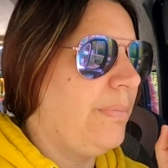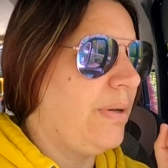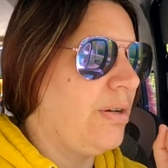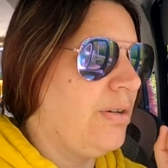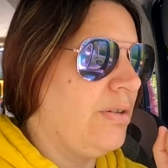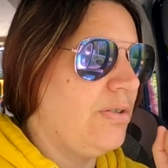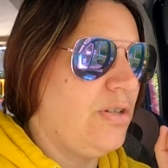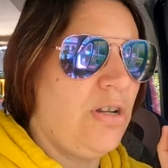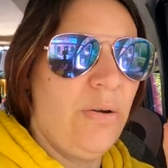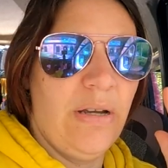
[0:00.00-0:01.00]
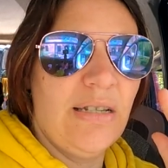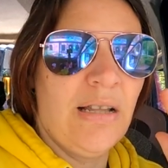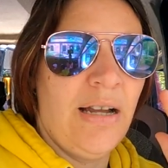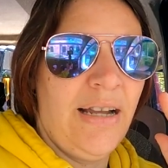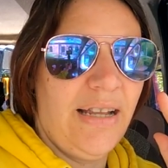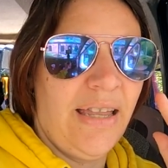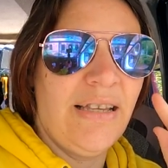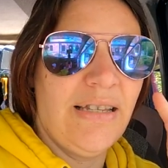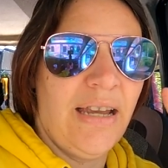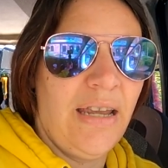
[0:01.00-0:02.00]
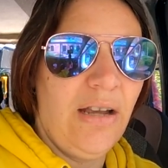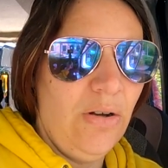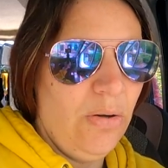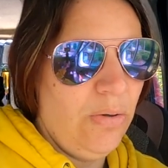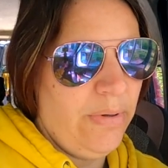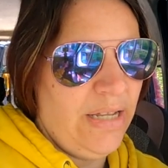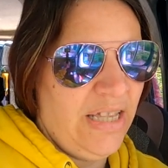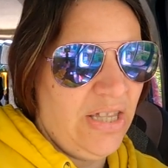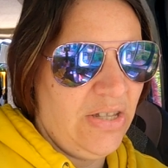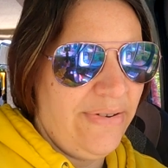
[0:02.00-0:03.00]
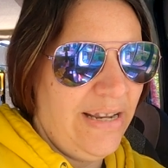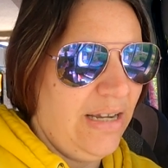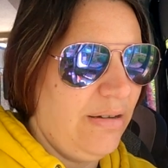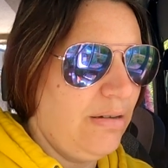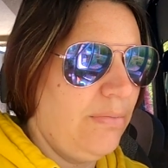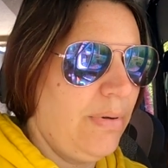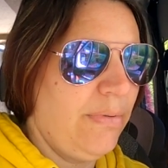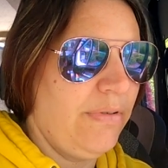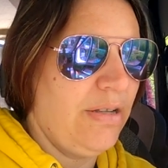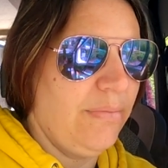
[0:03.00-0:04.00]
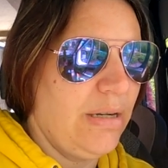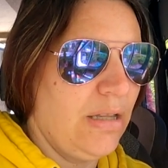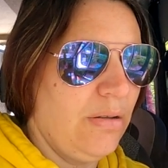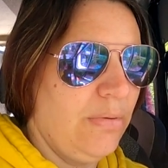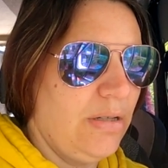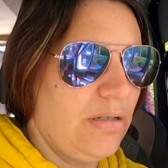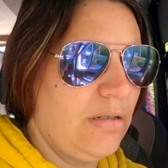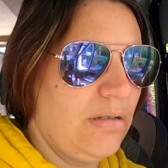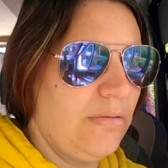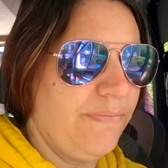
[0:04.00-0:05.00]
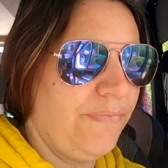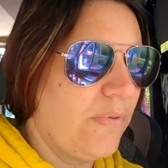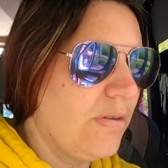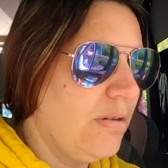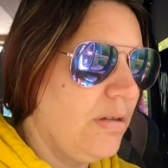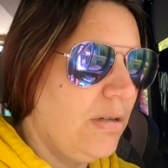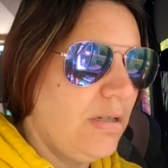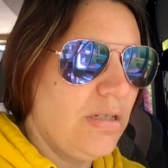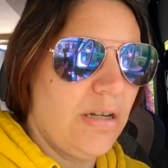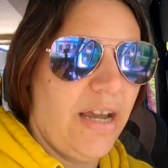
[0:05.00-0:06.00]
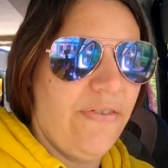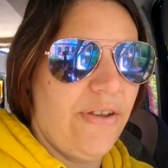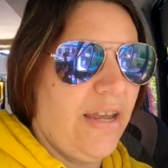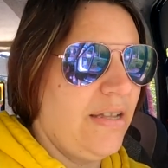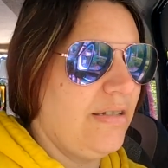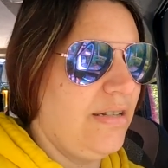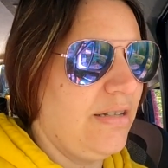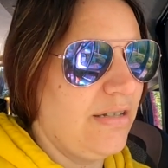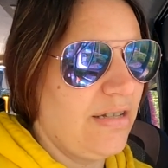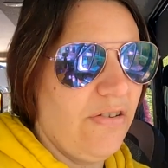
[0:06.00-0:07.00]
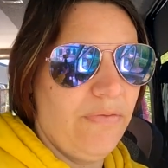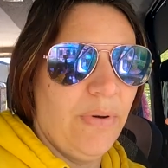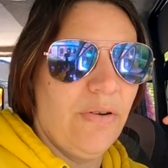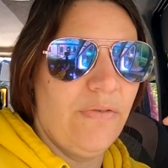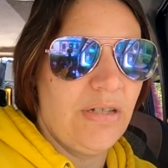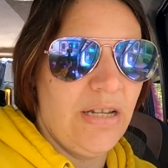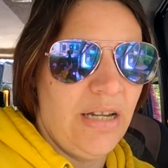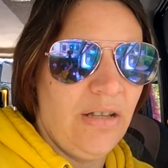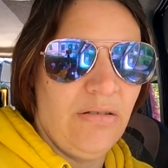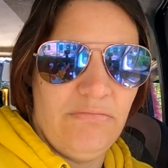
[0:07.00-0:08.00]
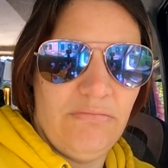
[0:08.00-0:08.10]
Because you know what it's like, they say, oh we need the toilet, but we're in the middle of the woods. It's okay for Kenzie and stuff, but obviously,